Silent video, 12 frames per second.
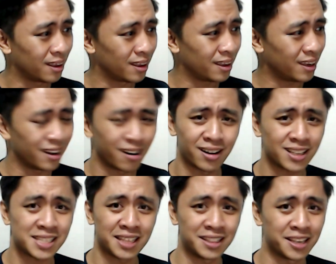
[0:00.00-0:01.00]
it
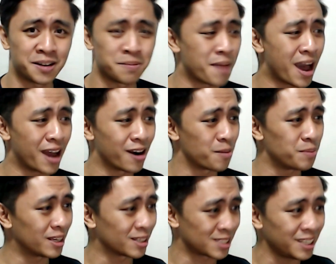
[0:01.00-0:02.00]
honestly didn't matter
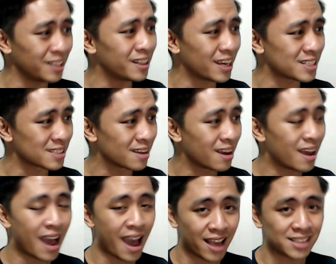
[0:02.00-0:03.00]
because Steelix
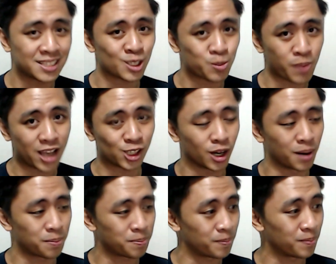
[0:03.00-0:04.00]
has this
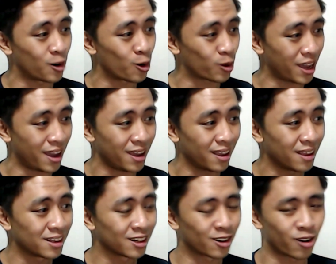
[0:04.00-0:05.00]
matchup, okay?
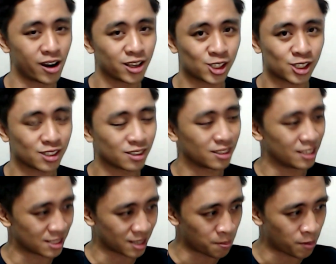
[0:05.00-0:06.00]
Crunch, he's
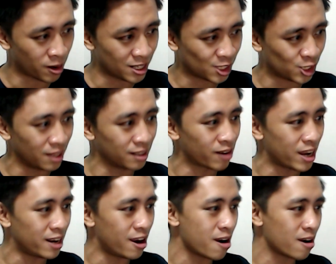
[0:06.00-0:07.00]
gonna burn his shield right
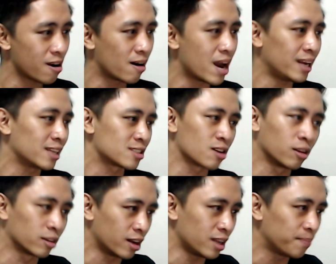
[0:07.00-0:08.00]
here. Alright, it's all
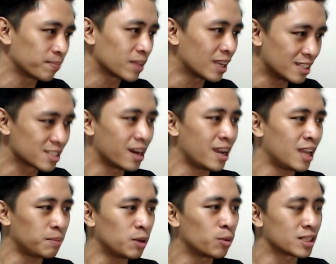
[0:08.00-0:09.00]
good. He's gonna hit
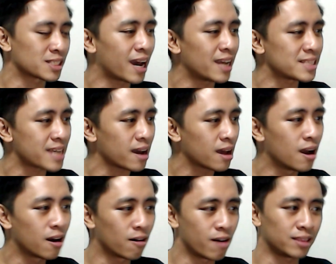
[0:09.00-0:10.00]
me with a sky attack
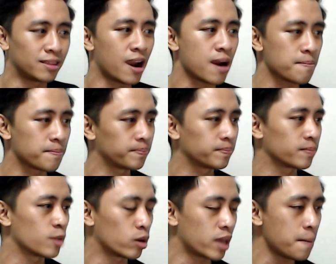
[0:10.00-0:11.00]
right there,
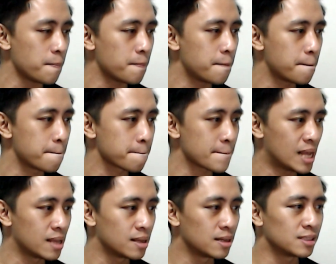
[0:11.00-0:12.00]
okay?
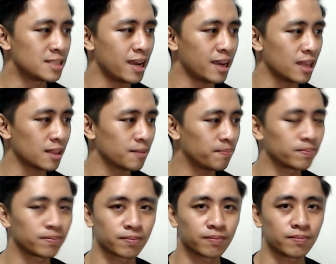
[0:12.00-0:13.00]
Take it,
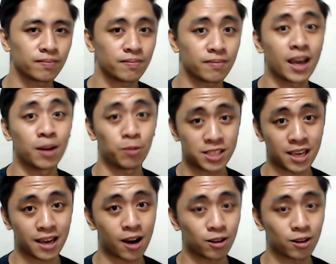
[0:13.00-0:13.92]
and we take out